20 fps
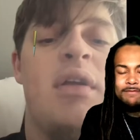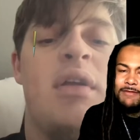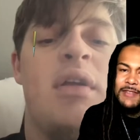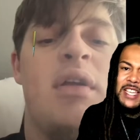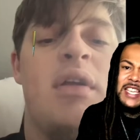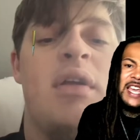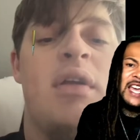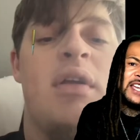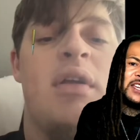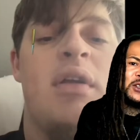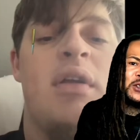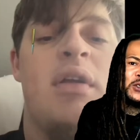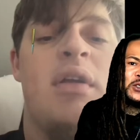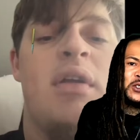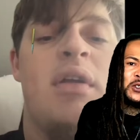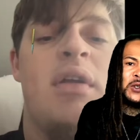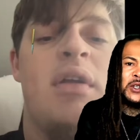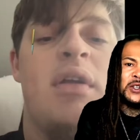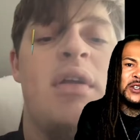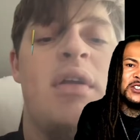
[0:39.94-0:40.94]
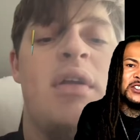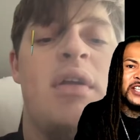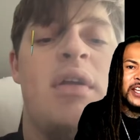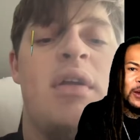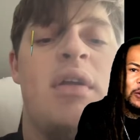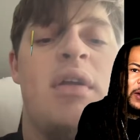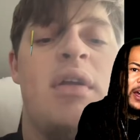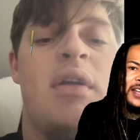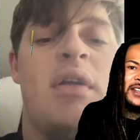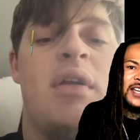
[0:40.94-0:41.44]

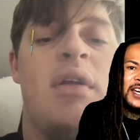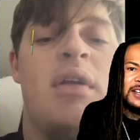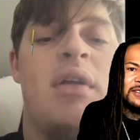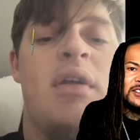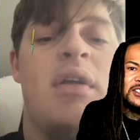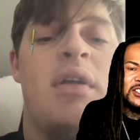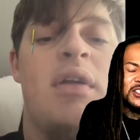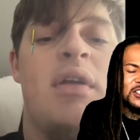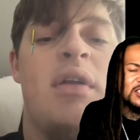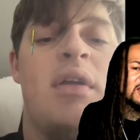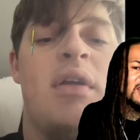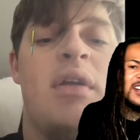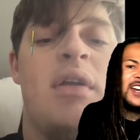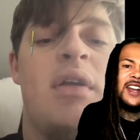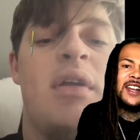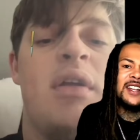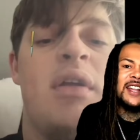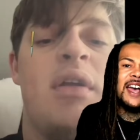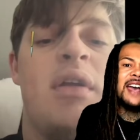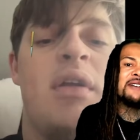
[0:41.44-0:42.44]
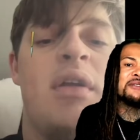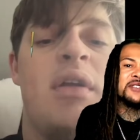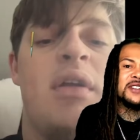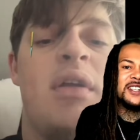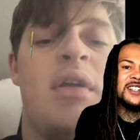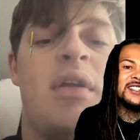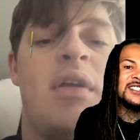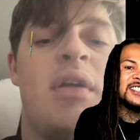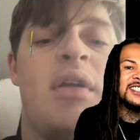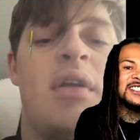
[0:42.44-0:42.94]

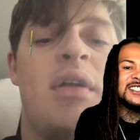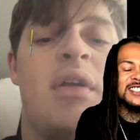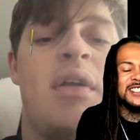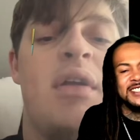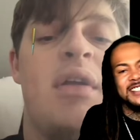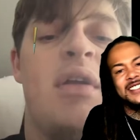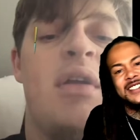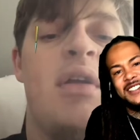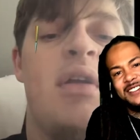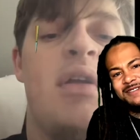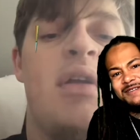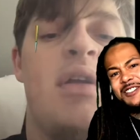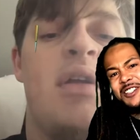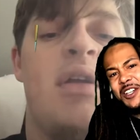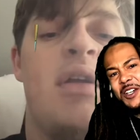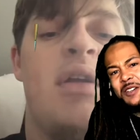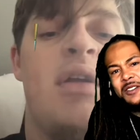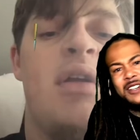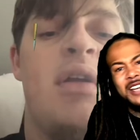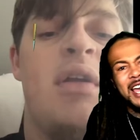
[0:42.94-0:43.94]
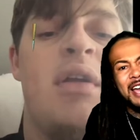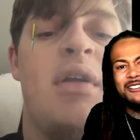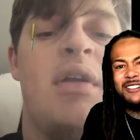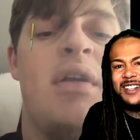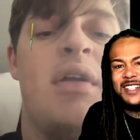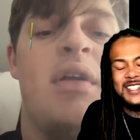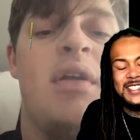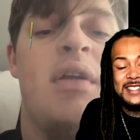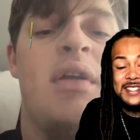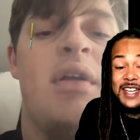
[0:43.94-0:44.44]

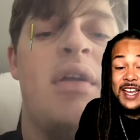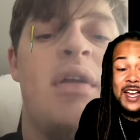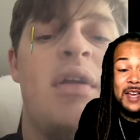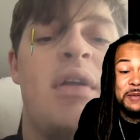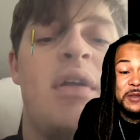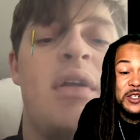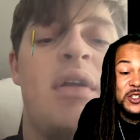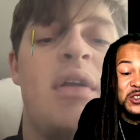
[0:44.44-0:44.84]
(not speaking)